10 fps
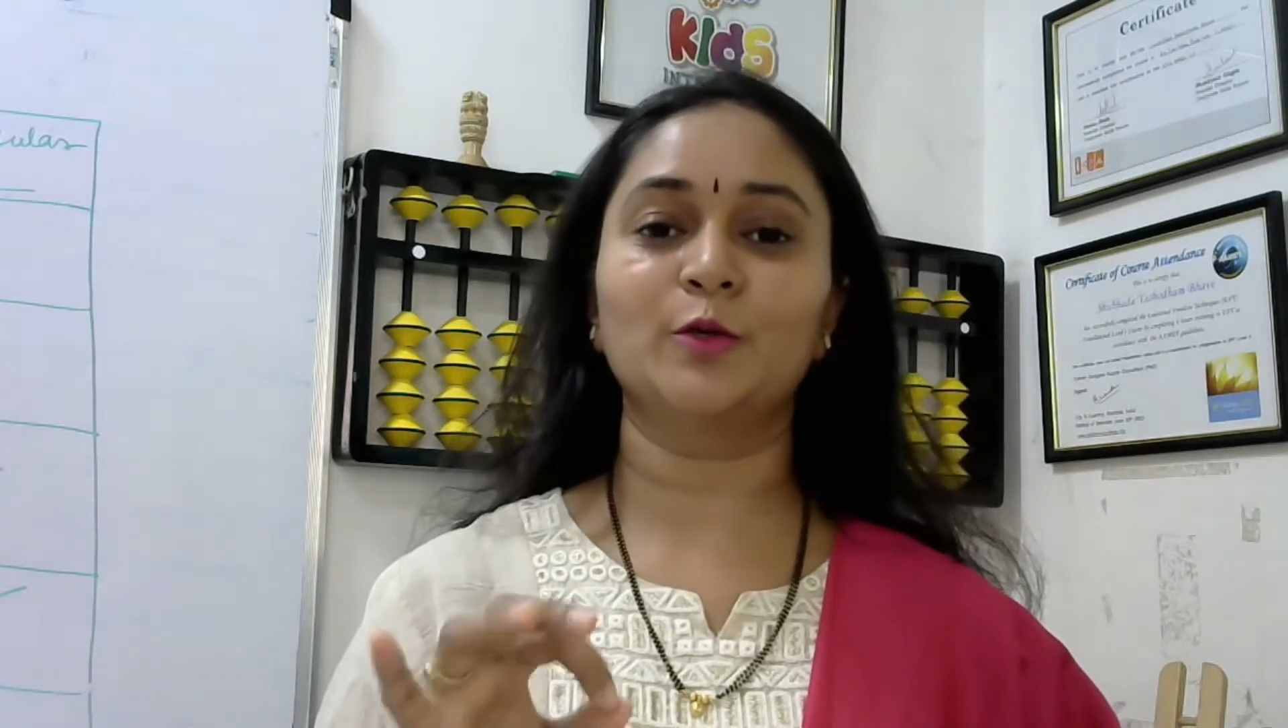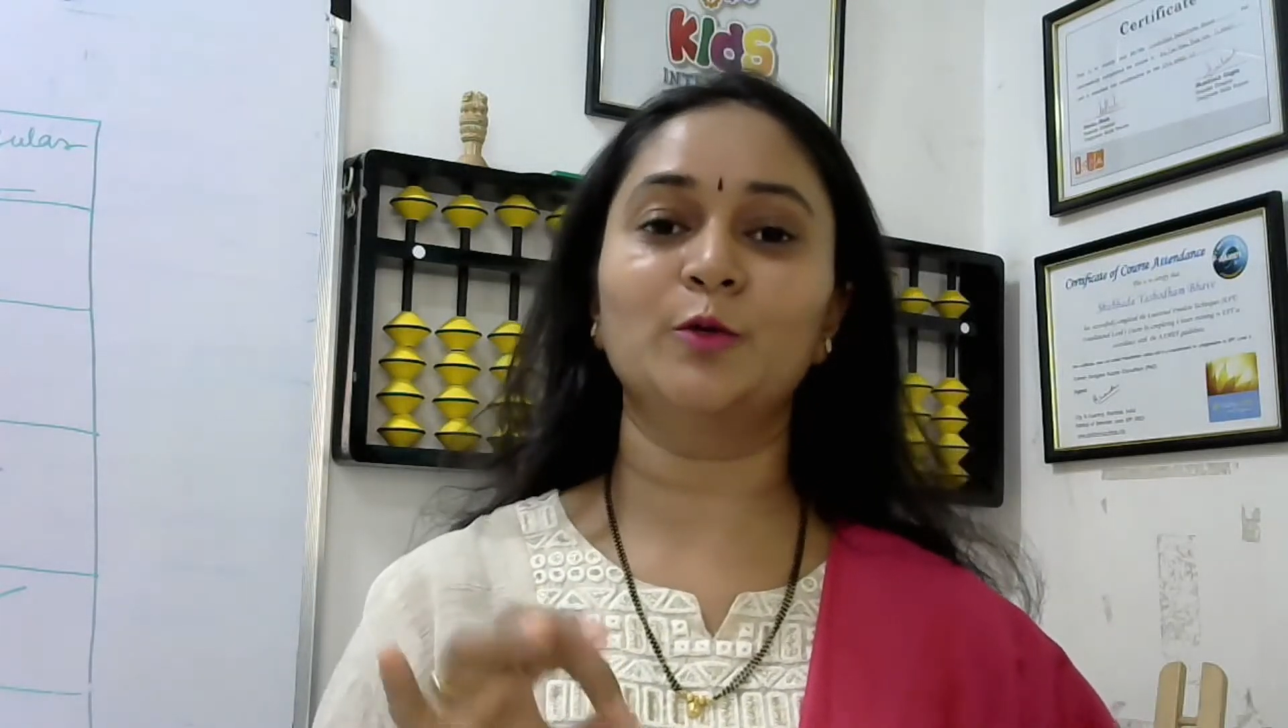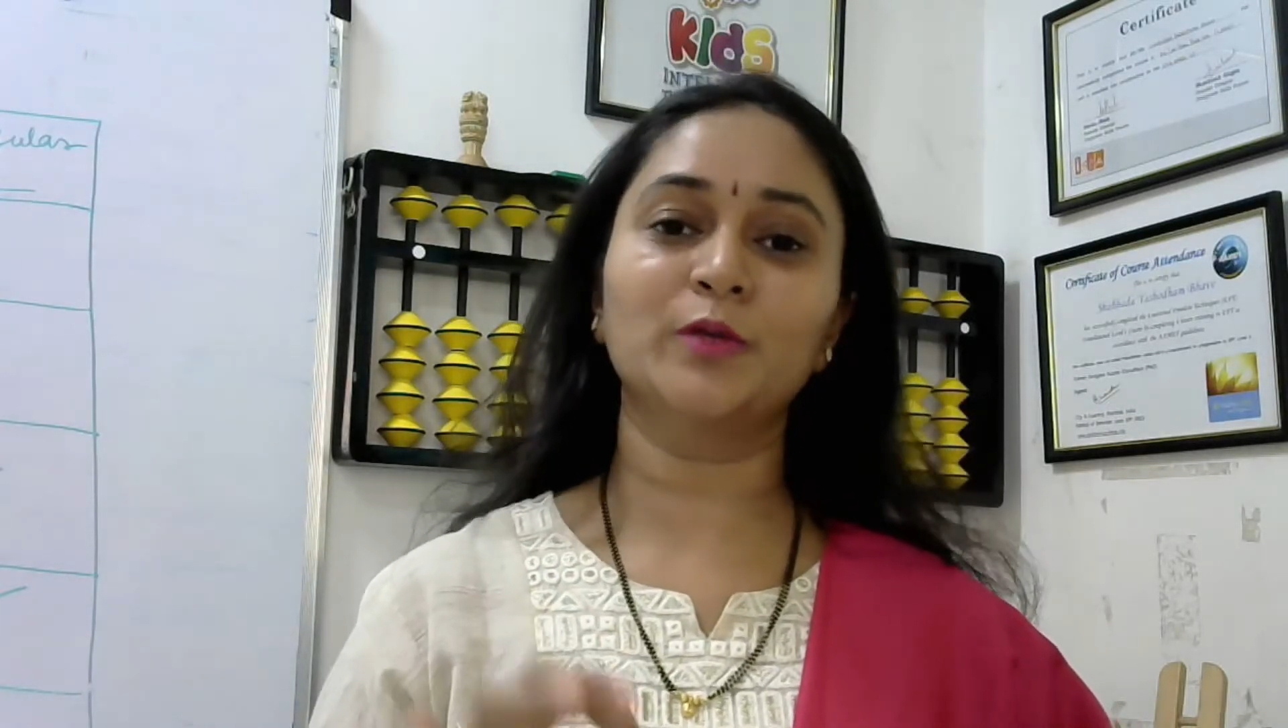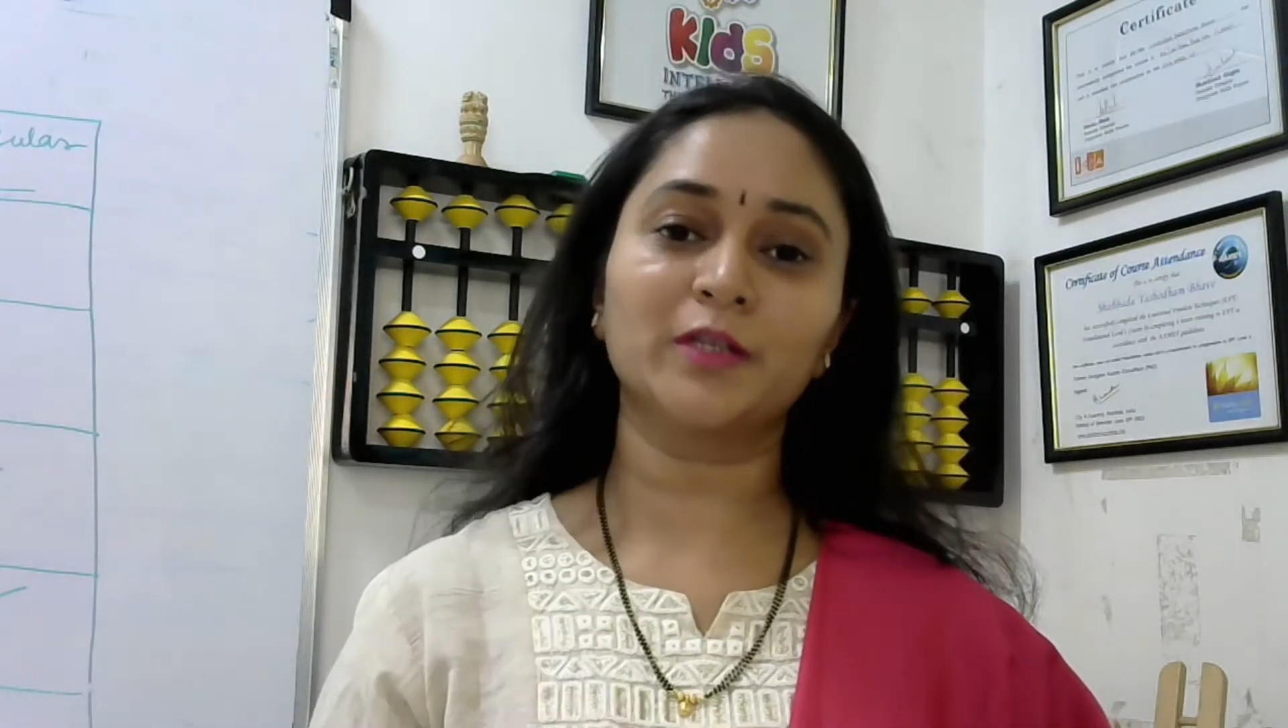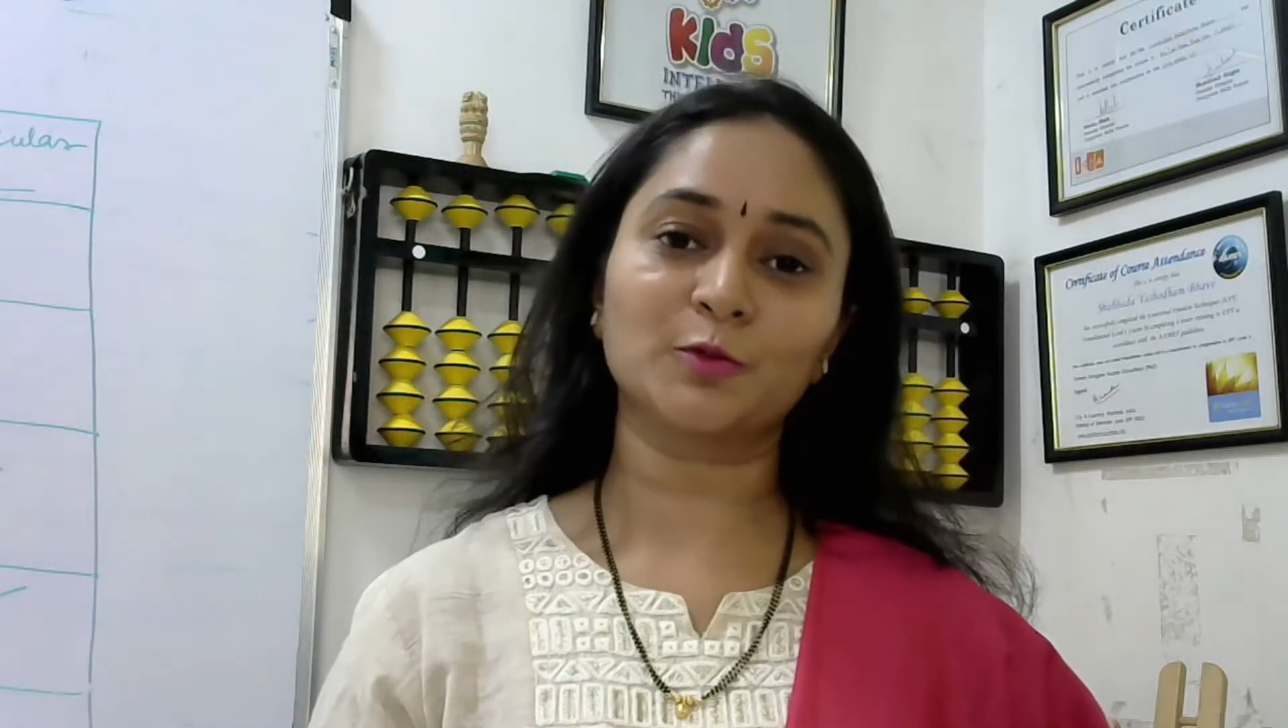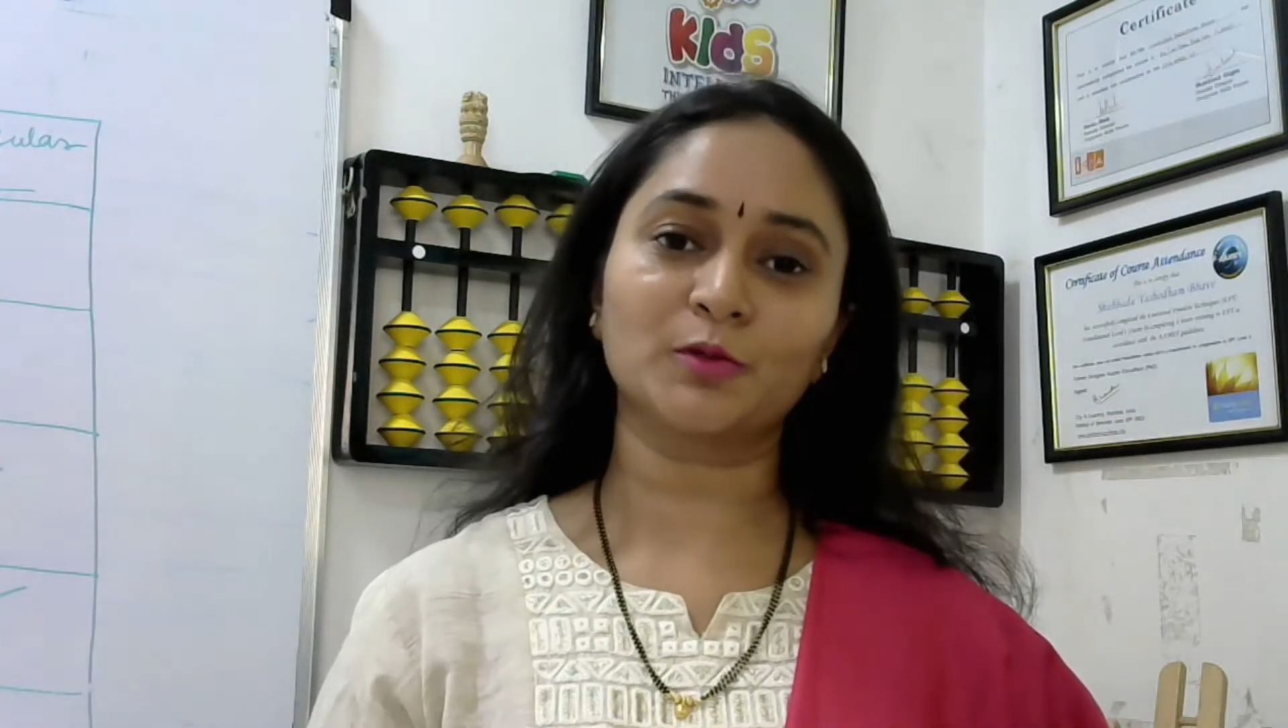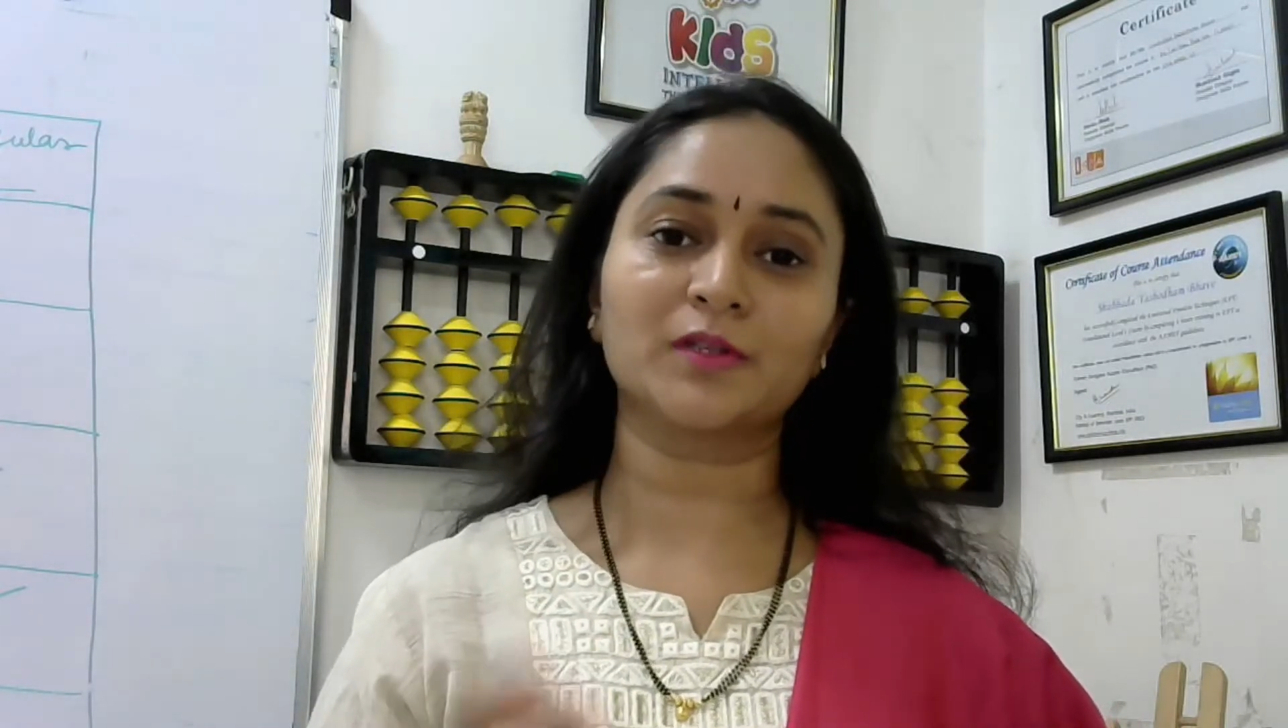you need to